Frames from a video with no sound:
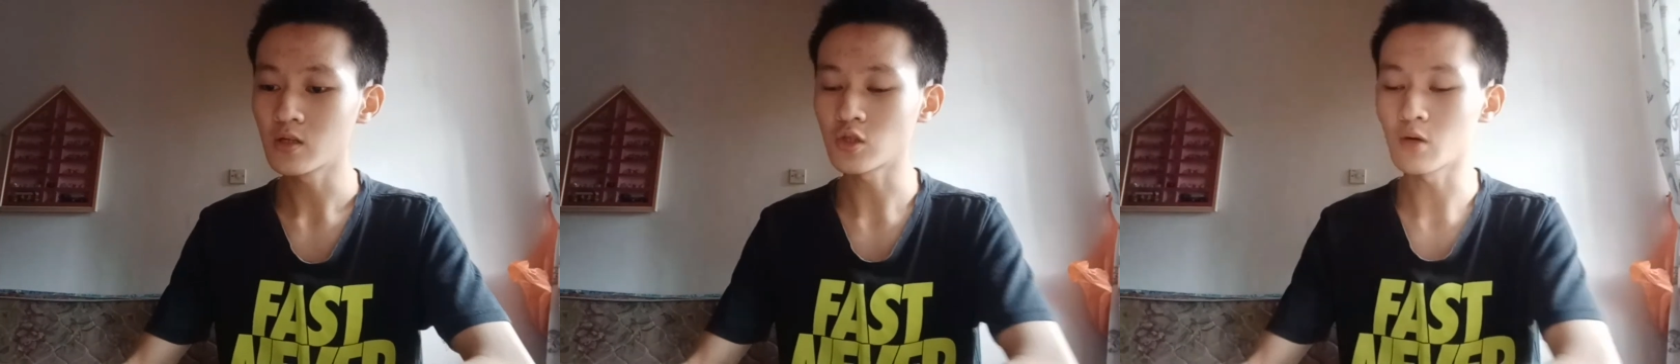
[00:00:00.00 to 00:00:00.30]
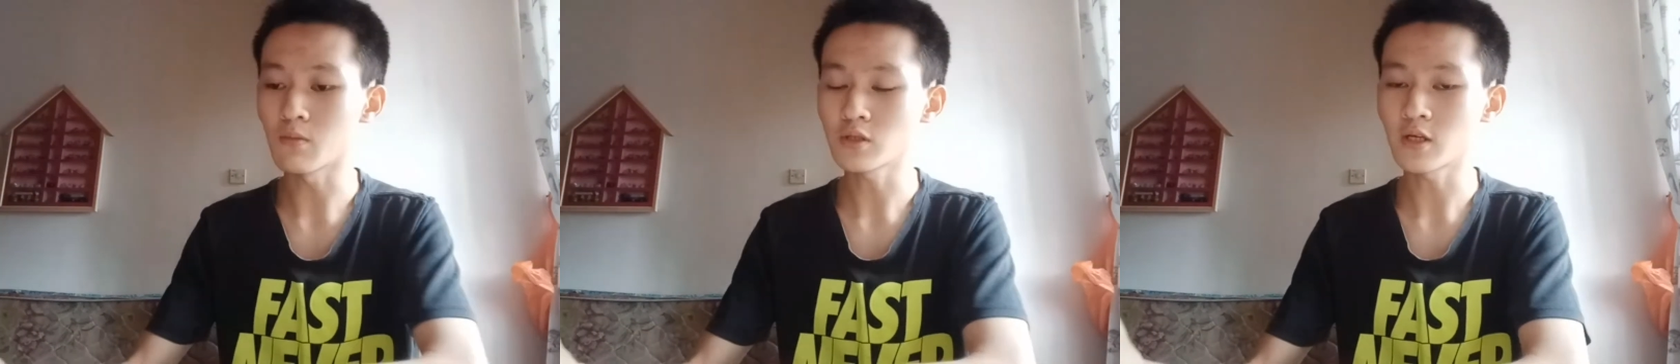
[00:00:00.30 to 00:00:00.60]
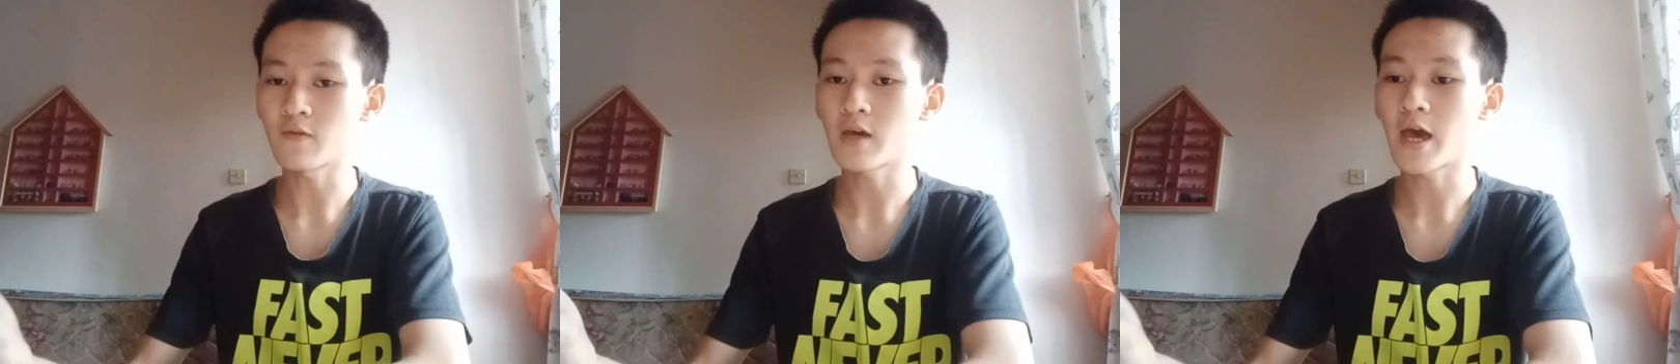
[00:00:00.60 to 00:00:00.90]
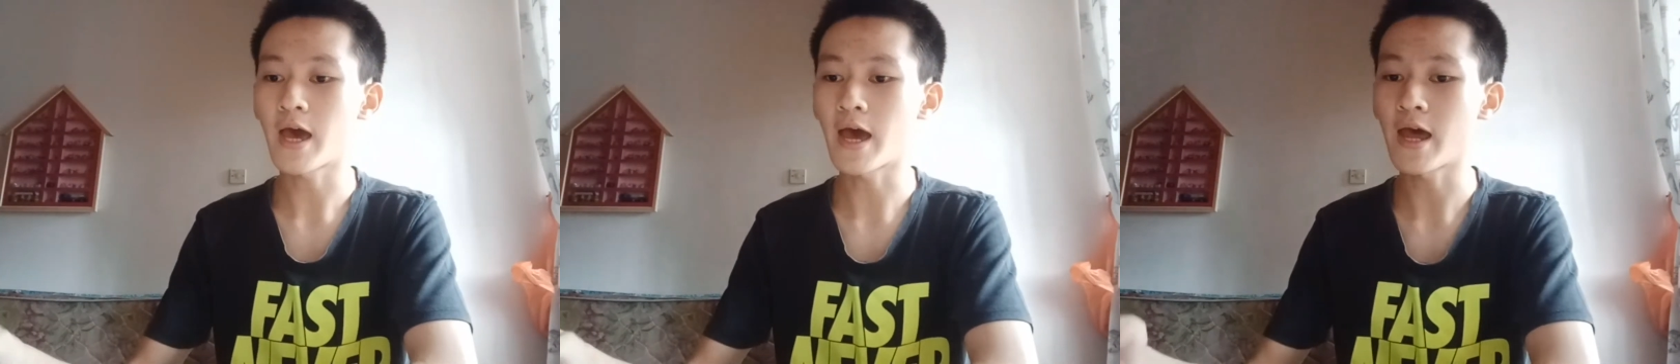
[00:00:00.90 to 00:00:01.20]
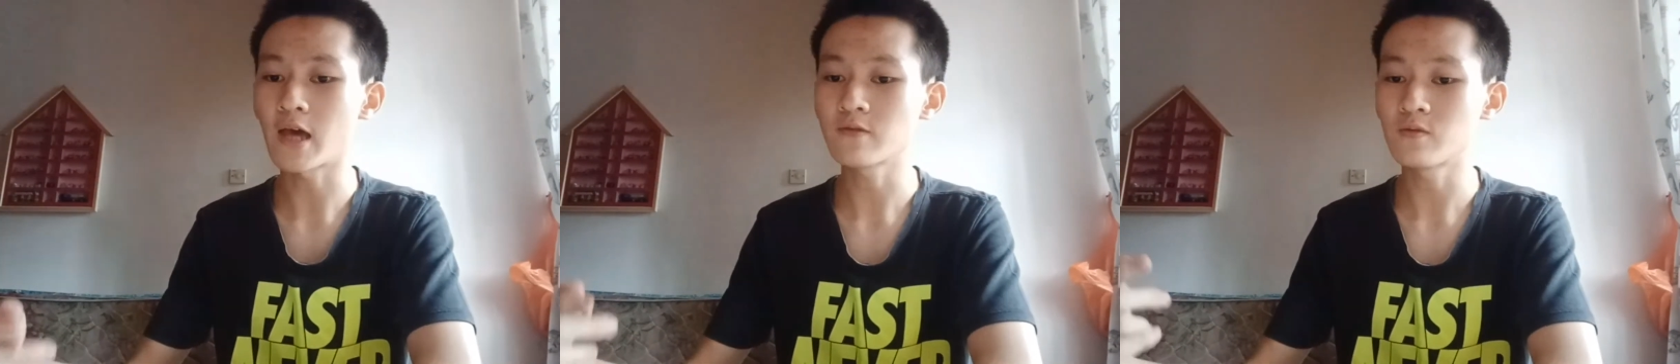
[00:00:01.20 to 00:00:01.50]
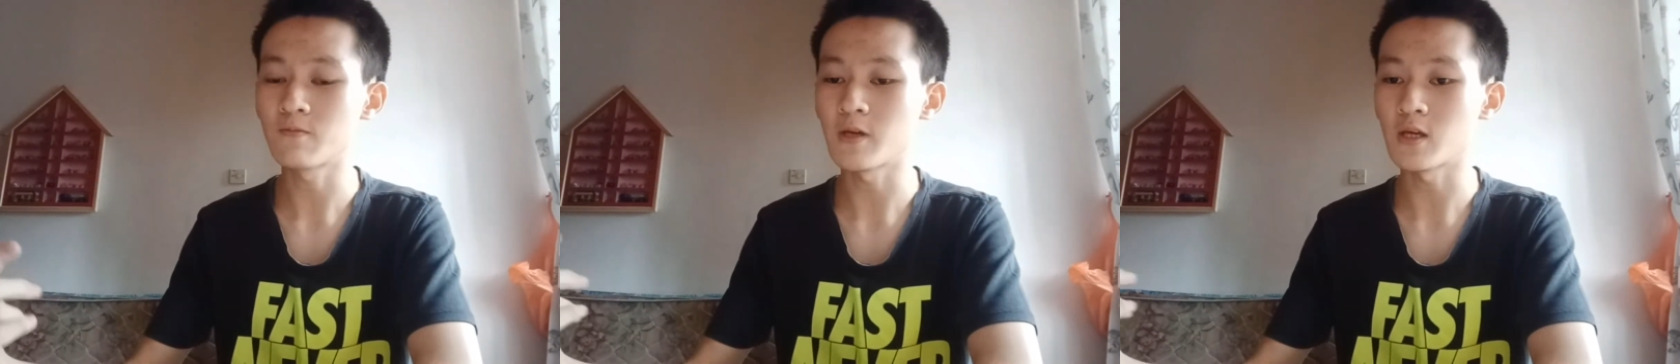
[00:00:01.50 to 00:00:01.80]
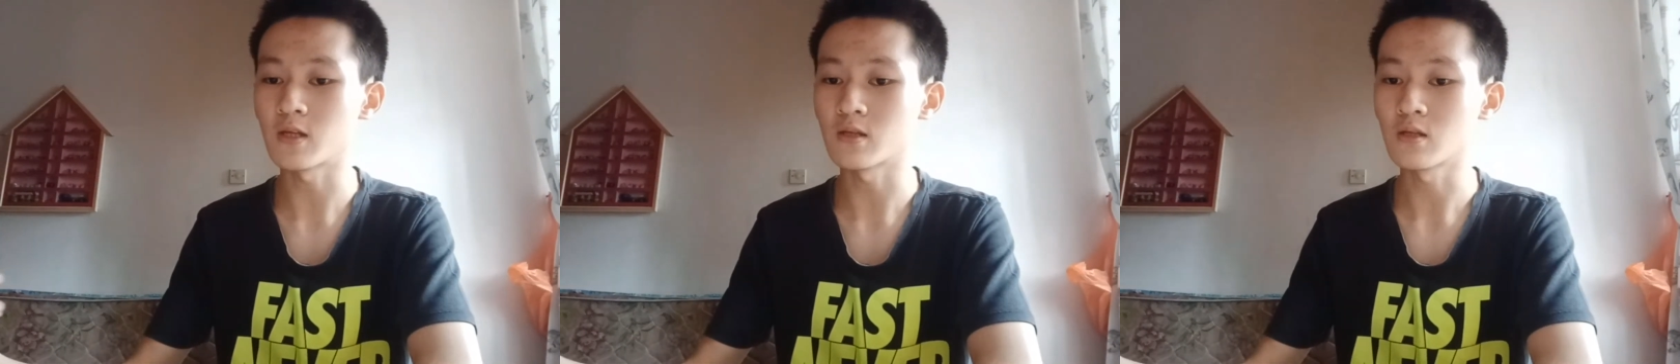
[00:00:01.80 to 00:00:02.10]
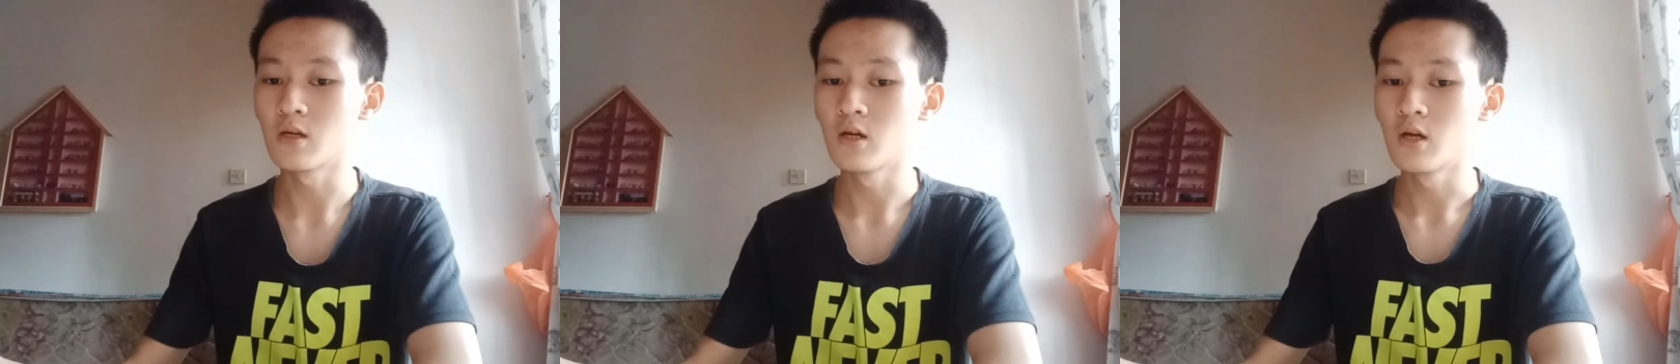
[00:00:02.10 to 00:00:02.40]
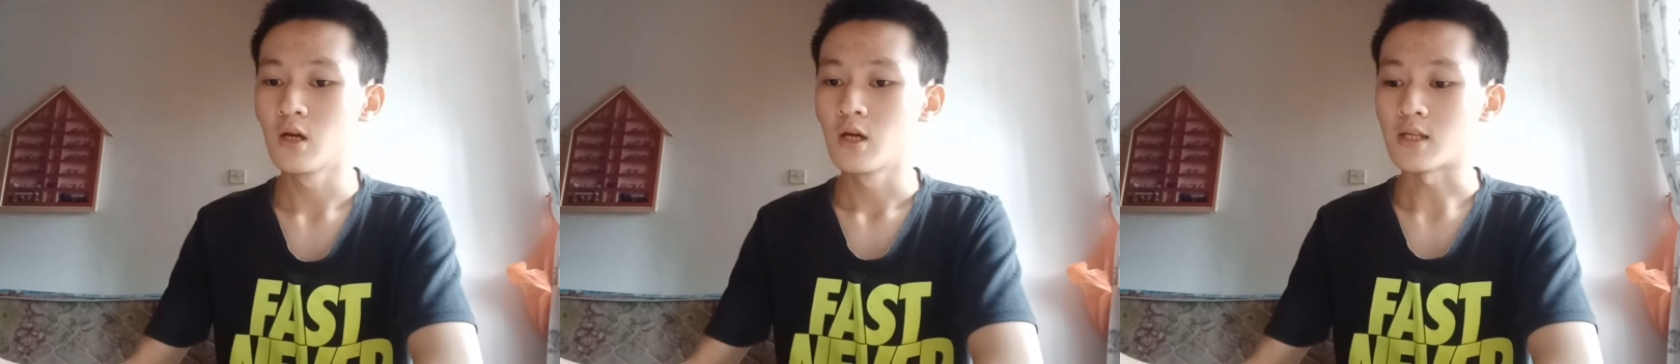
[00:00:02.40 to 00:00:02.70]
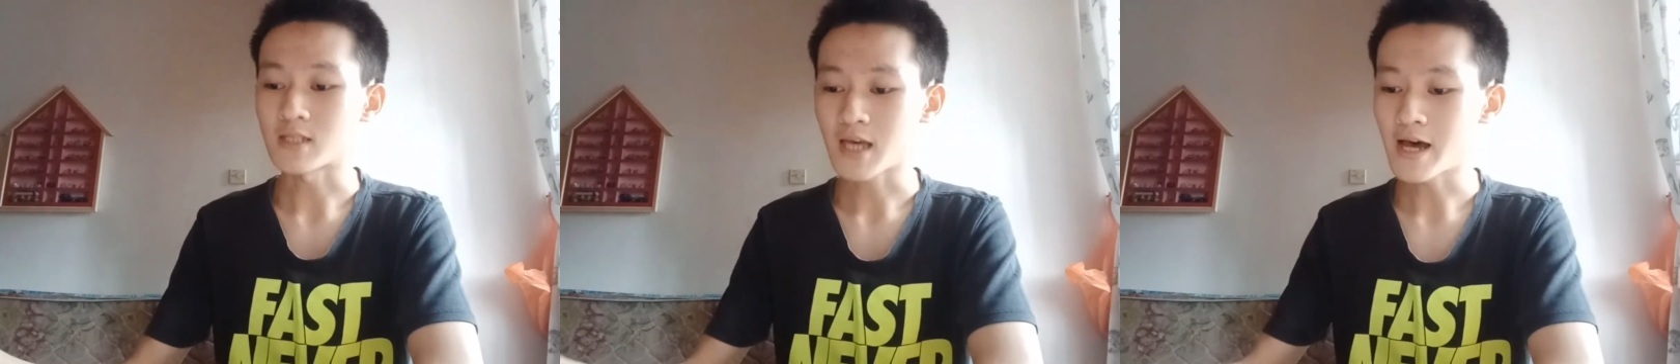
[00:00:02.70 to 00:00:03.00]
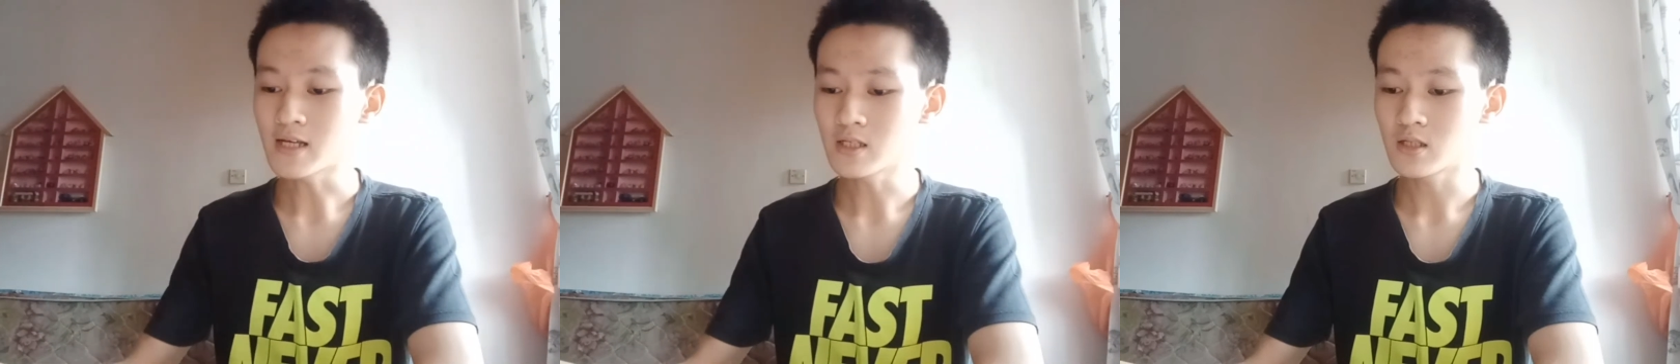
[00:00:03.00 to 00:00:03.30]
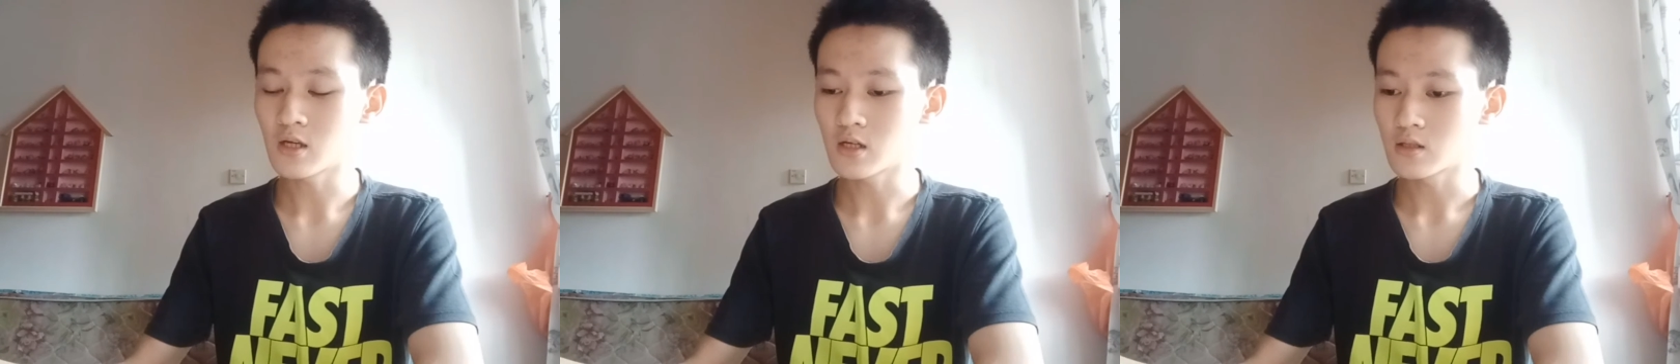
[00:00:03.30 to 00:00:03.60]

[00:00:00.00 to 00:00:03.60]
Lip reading: so most of it has been discussed.